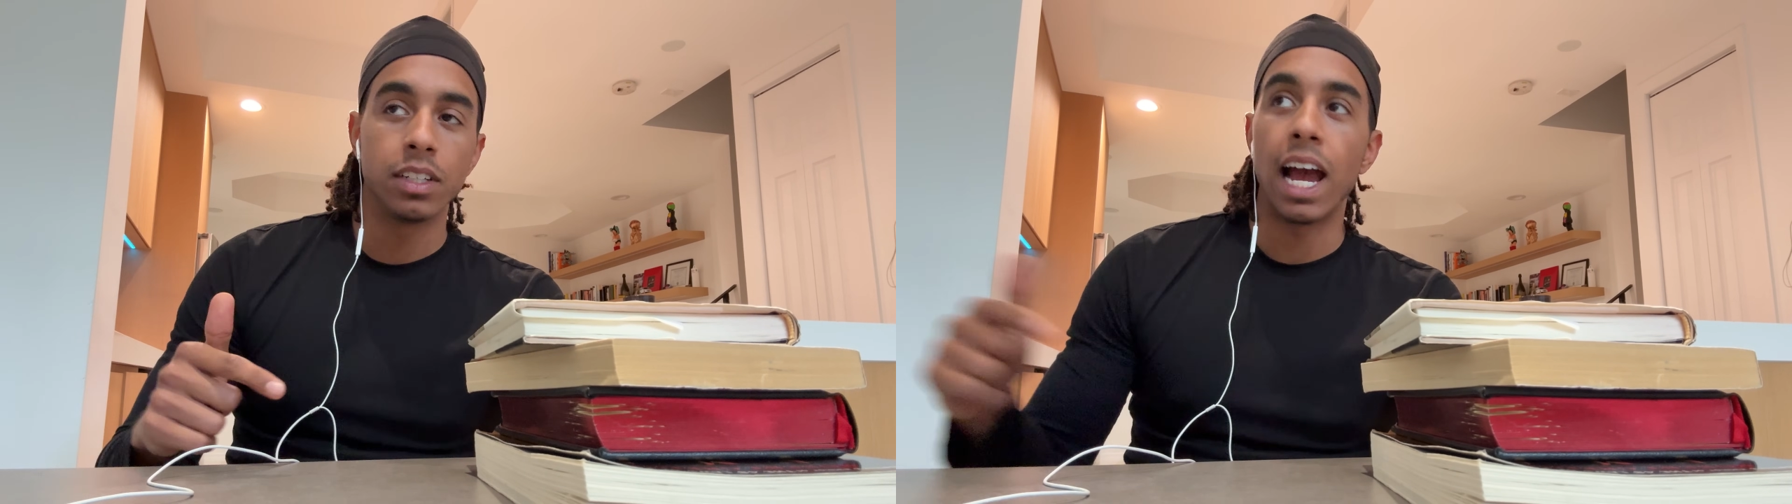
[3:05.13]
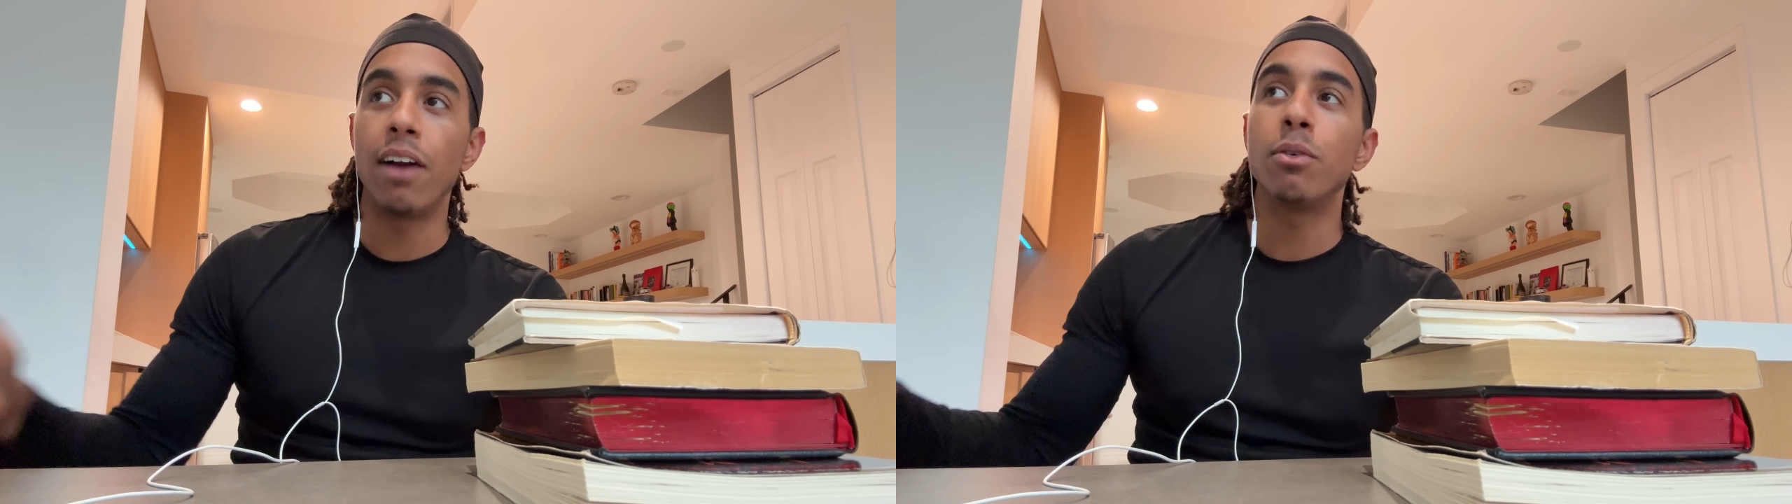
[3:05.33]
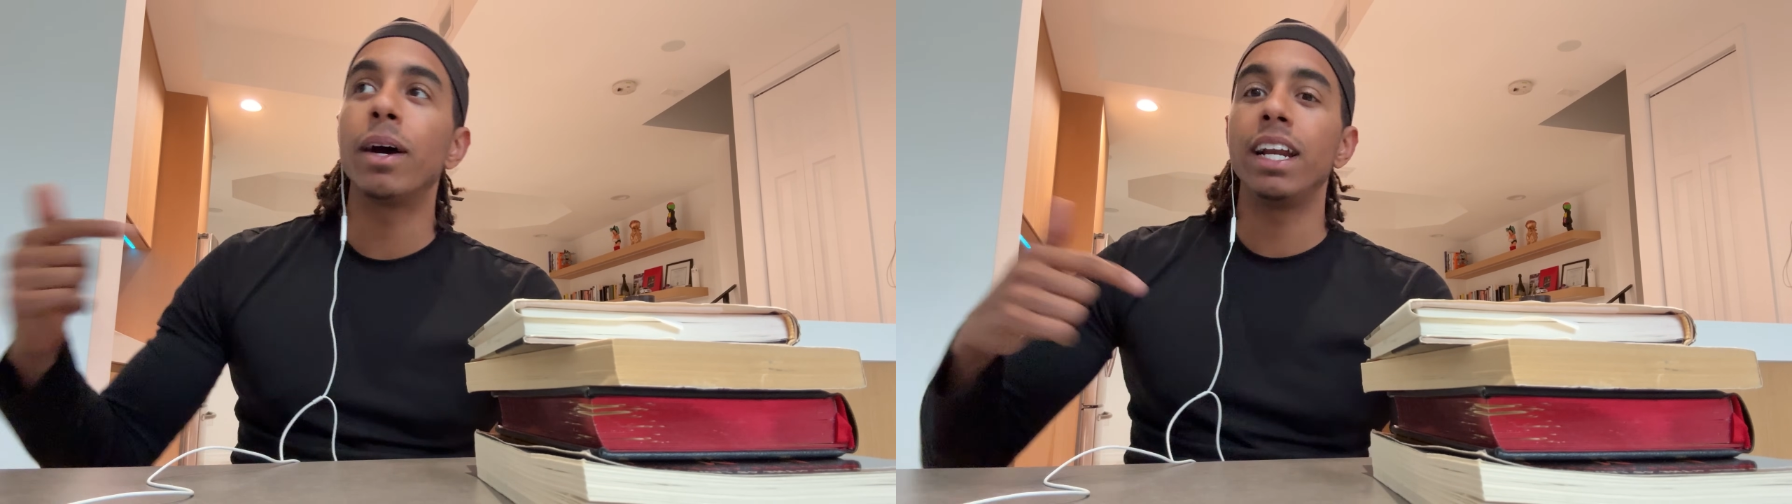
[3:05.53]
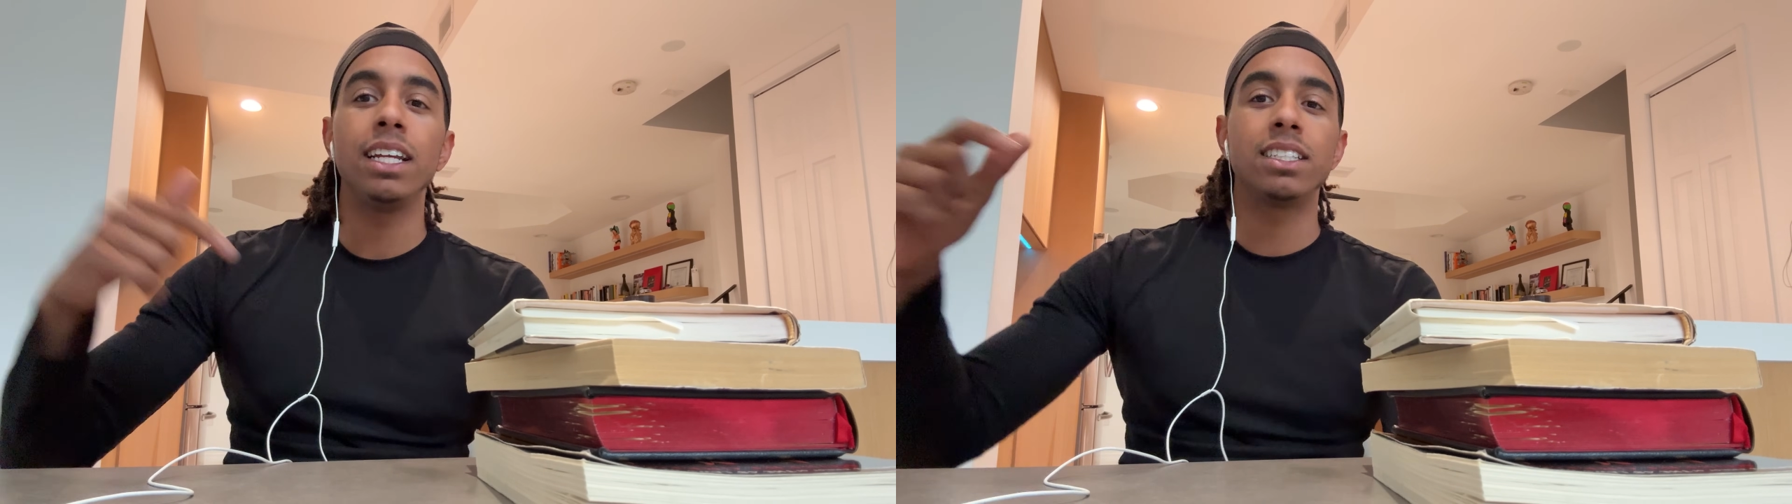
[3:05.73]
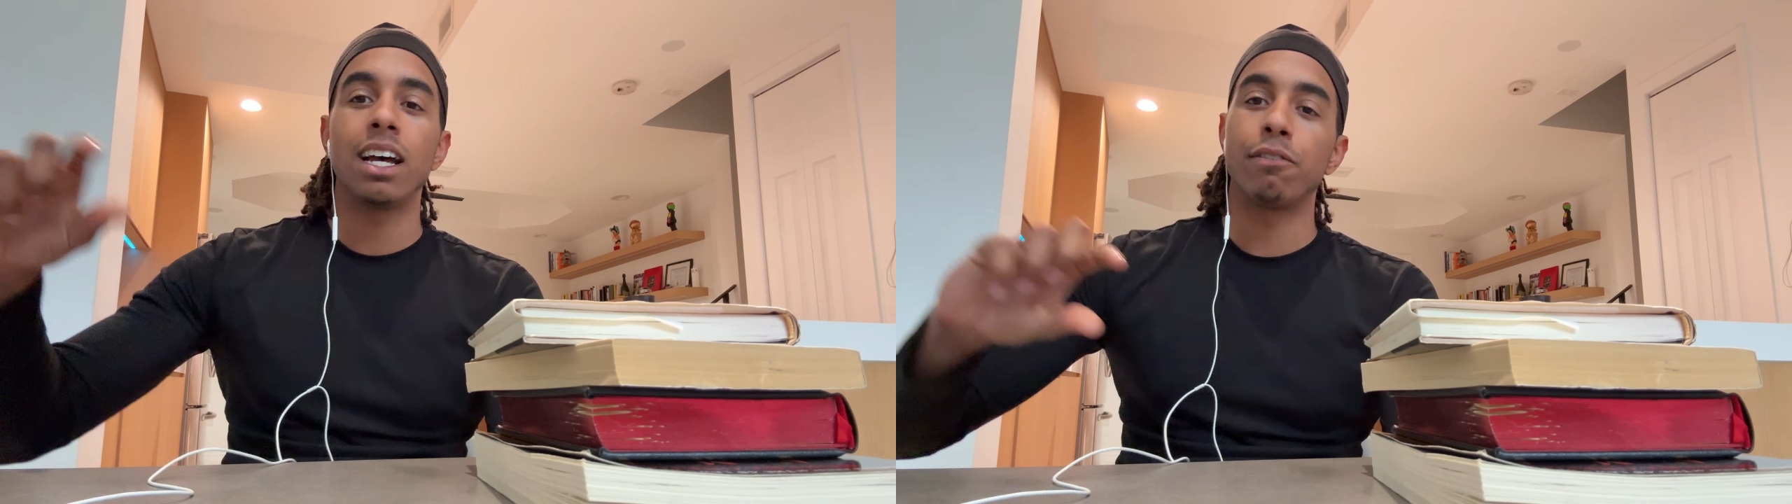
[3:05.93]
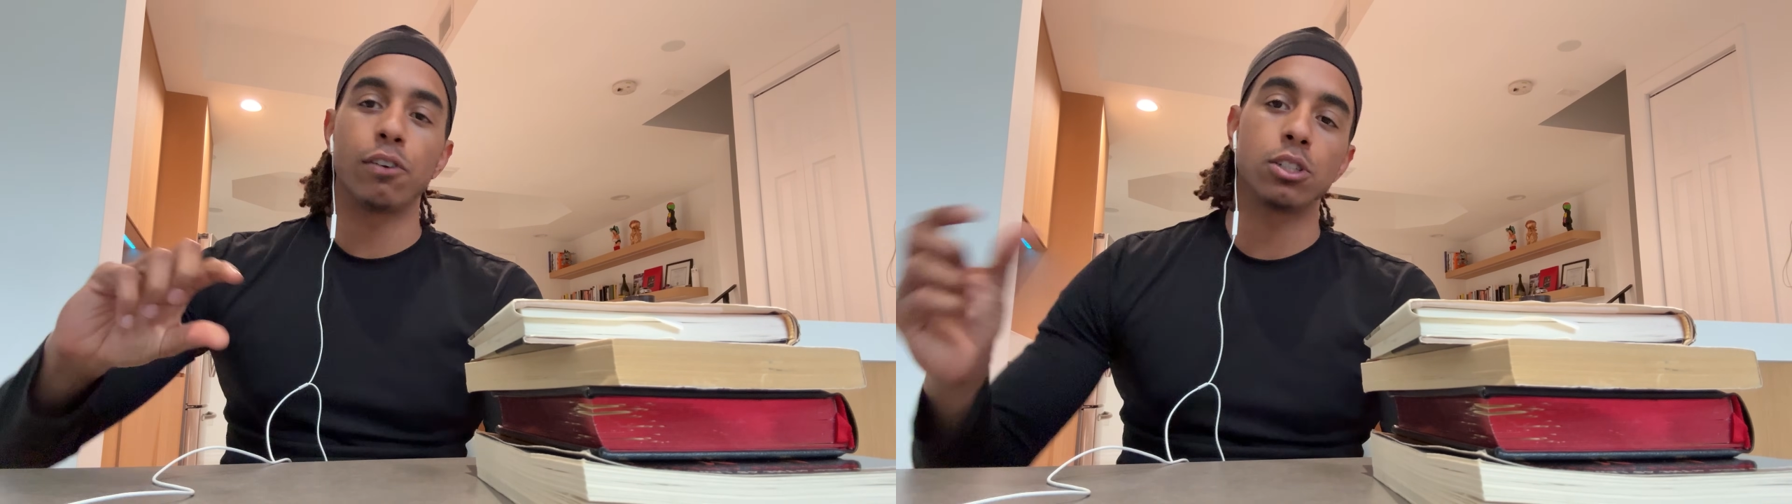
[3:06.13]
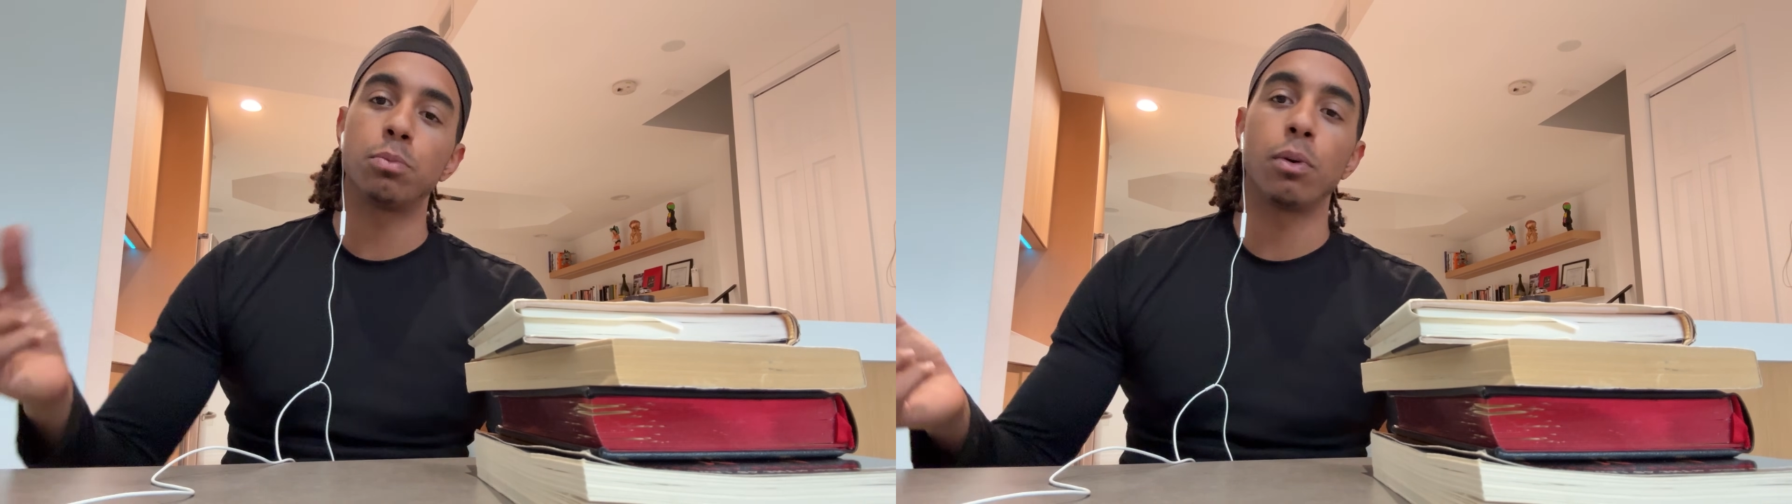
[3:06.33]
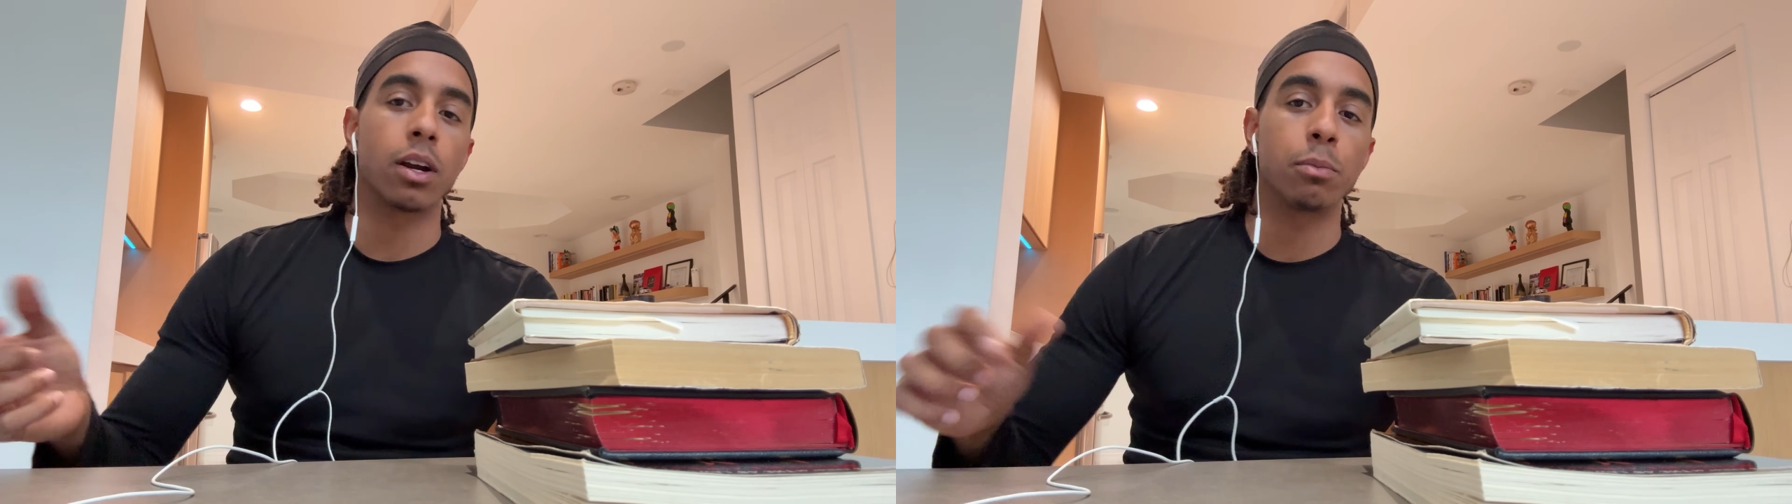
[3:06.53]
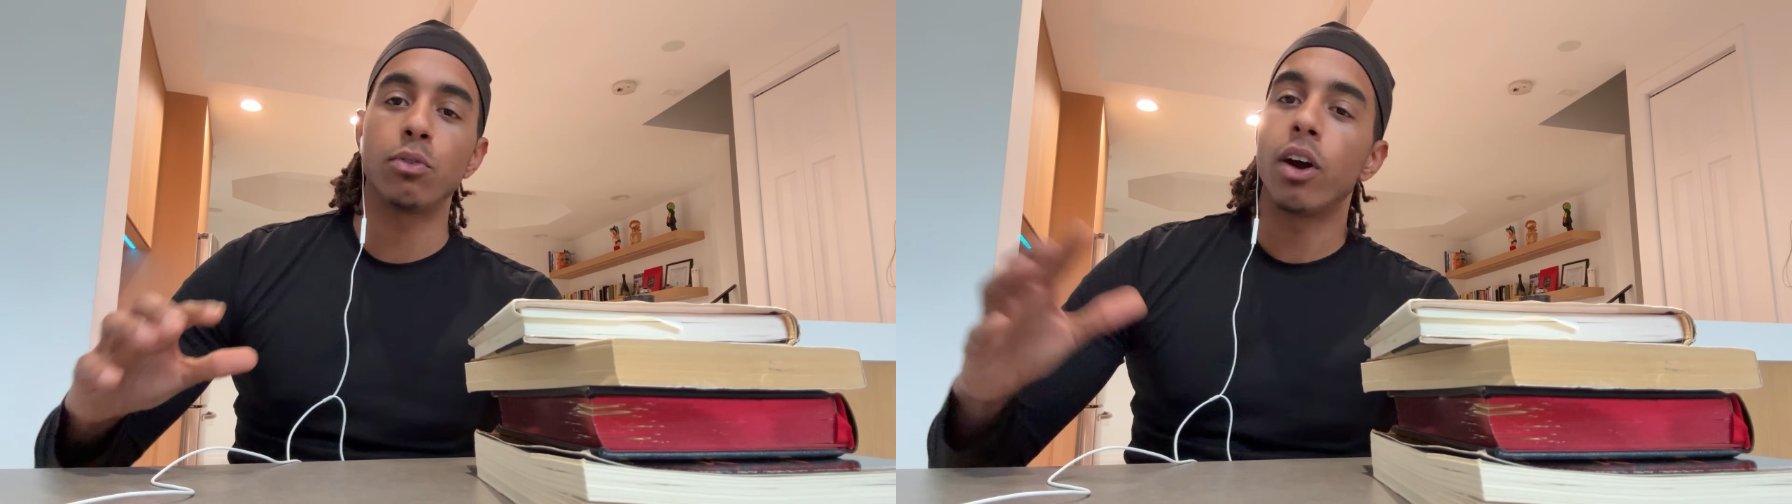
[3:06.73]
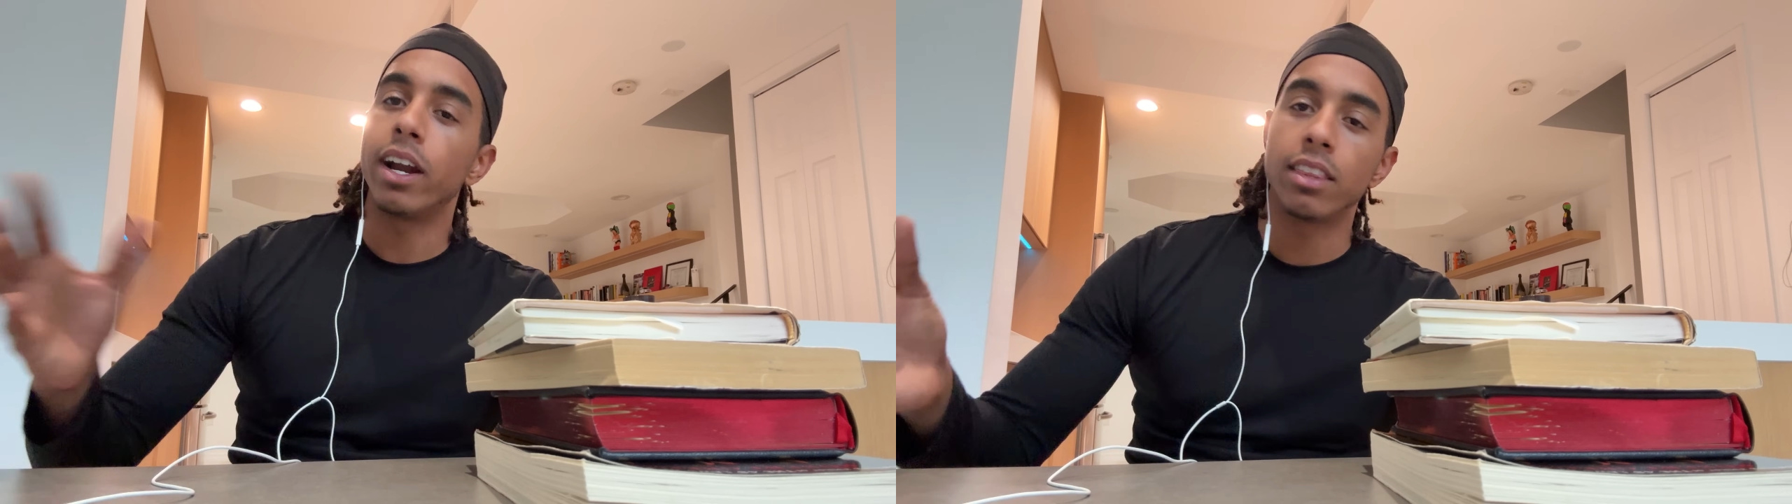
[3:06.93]
Everybody needs that first spark
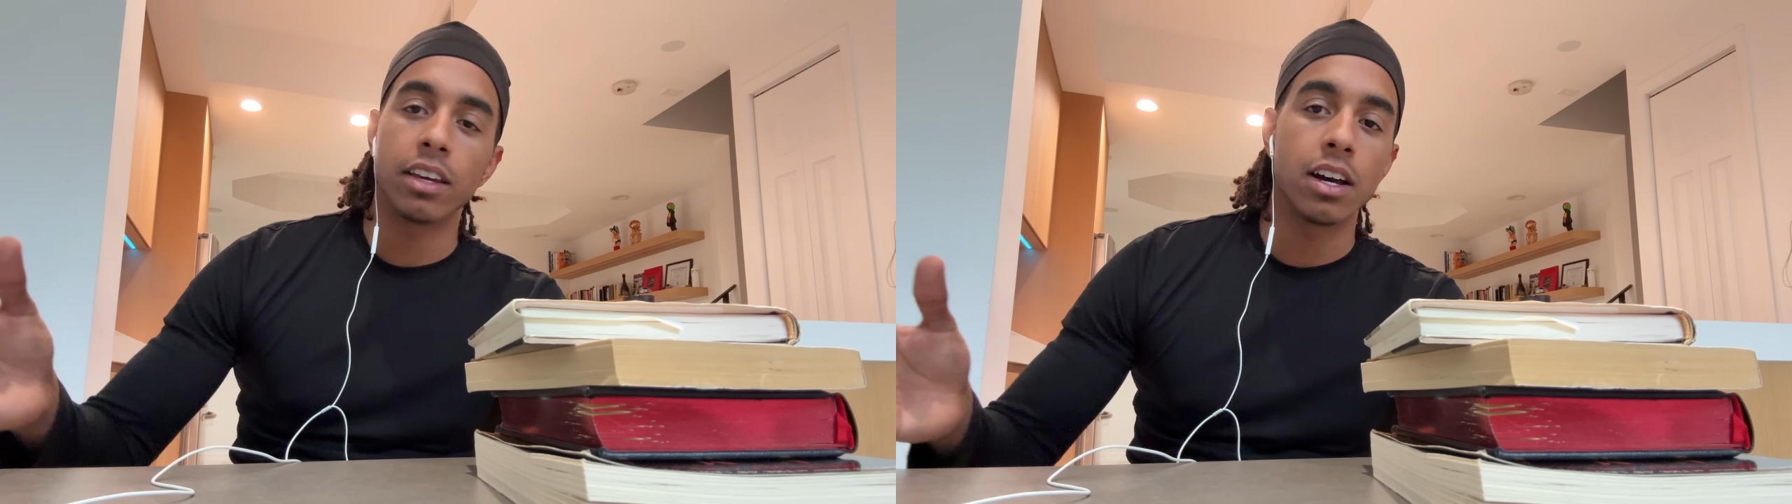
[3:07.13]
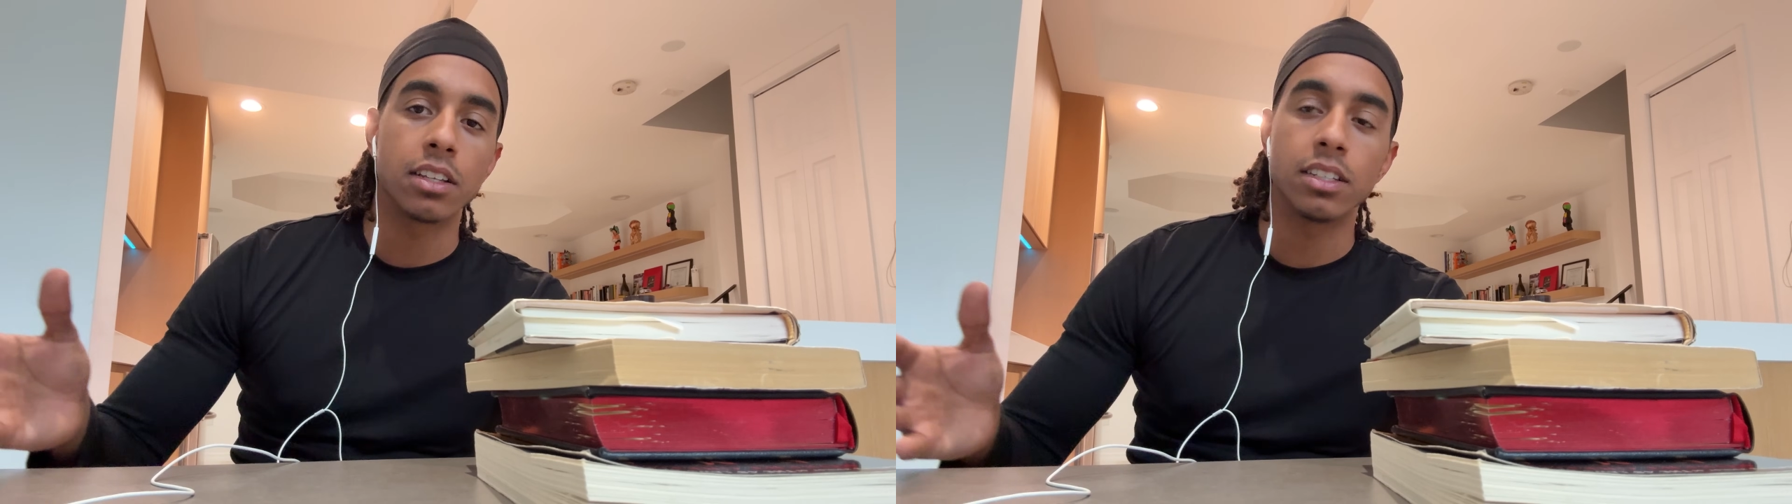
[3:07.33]
before anything else.